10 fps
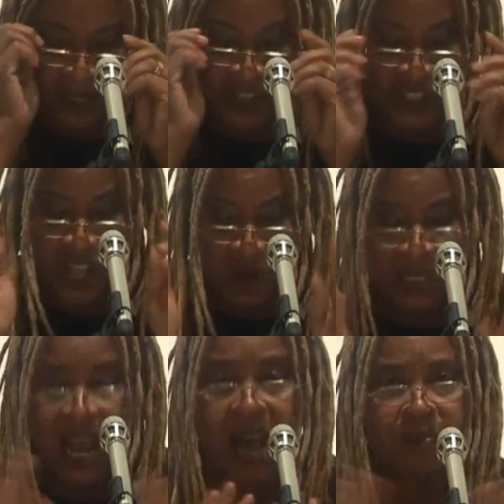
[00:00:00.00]
There's no
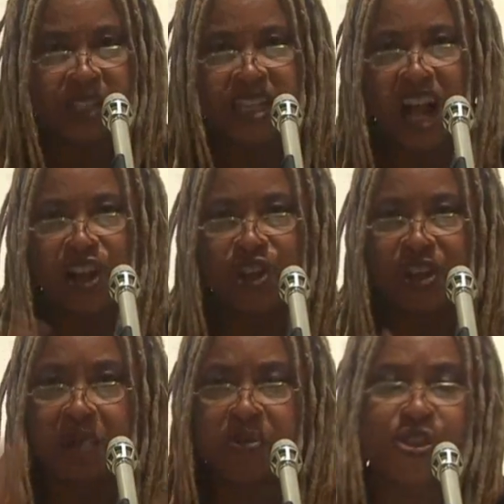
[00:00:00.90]
time to tell you
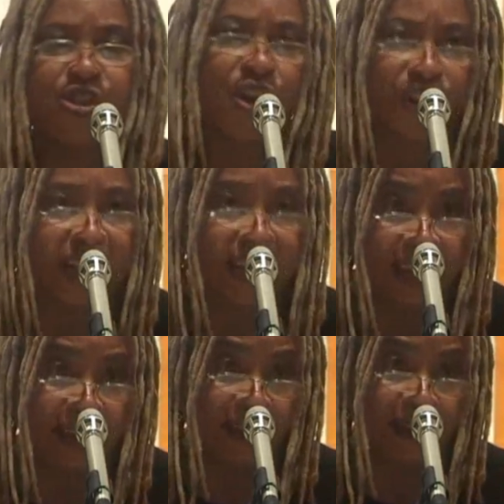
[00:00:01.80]
the
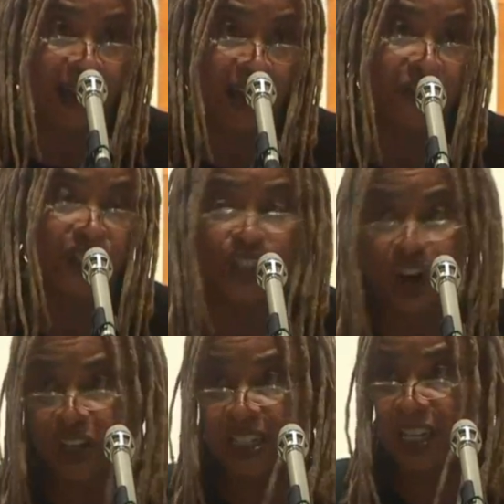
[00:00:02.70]
absurdity of the
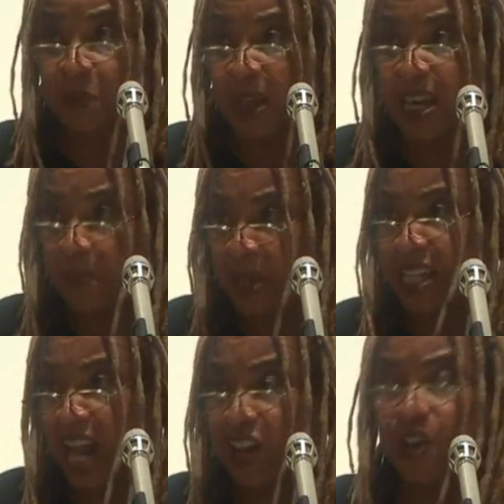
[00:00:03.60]
charges, but let me
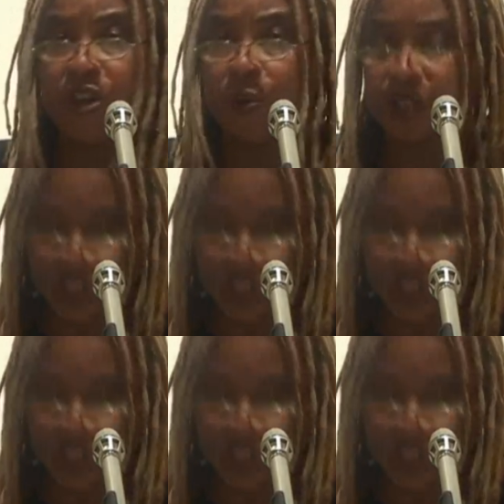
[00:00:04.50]
tell you, they were